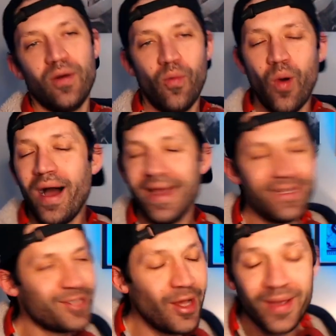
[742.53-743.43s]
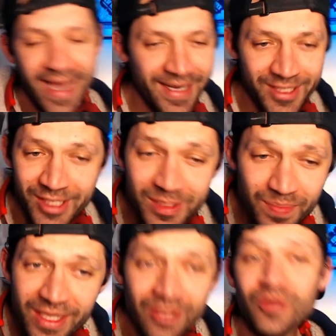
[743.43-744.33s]
Why? It's okay to just
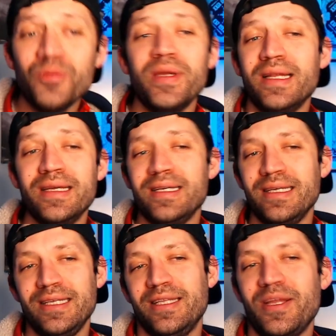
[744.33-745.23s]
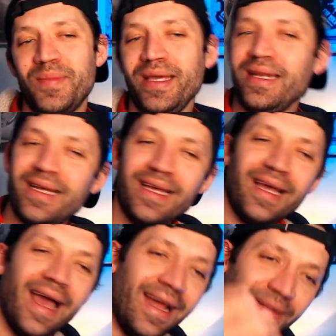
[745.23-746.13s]
be human. You know what I mean?
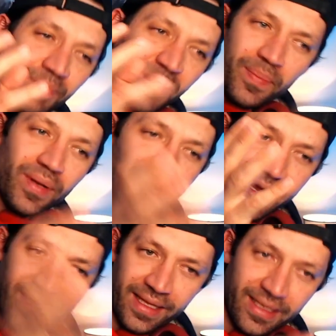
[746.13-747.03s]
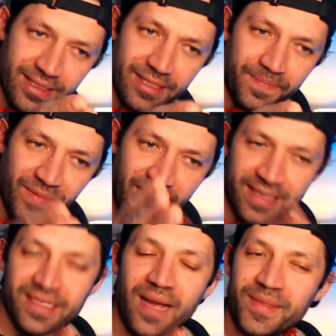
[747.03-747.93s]
And people like this, like
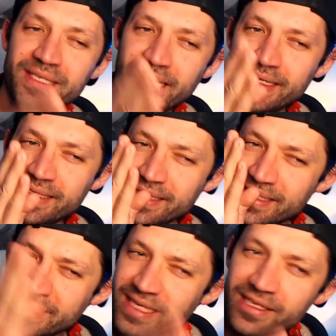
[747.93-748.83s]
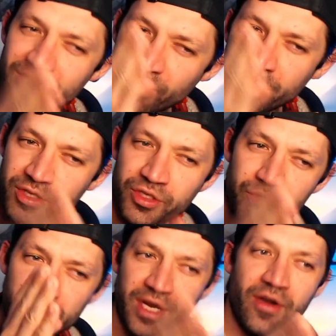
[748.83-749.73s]
Simon says, sings for a
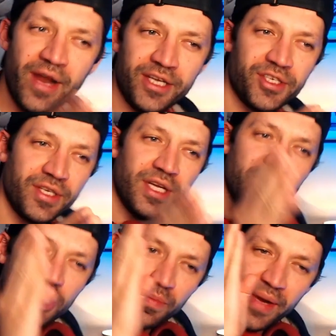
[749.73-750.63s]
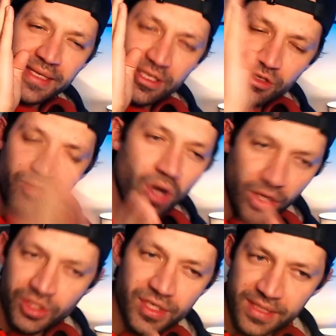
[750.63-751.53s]
new generation. She brings a new
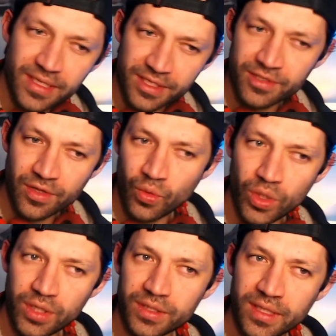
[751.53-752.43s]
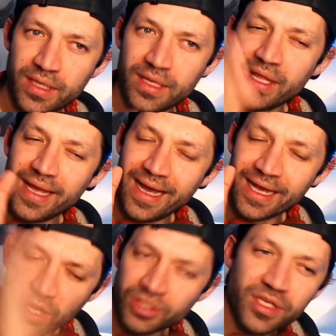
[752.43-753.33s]
consciousness to the world, a
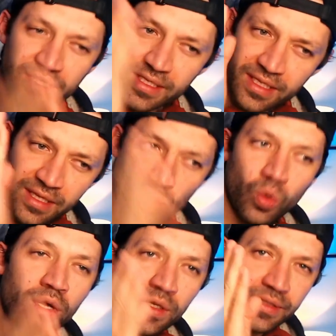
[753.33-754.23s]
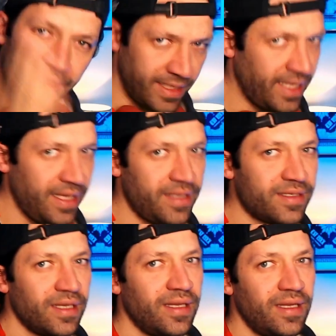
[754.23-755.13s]
consciousness that the world
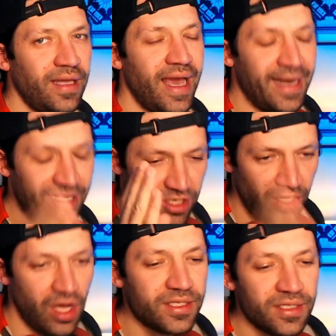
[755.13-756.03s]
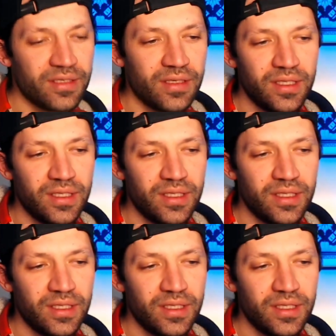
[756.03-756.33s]
needs and has lost.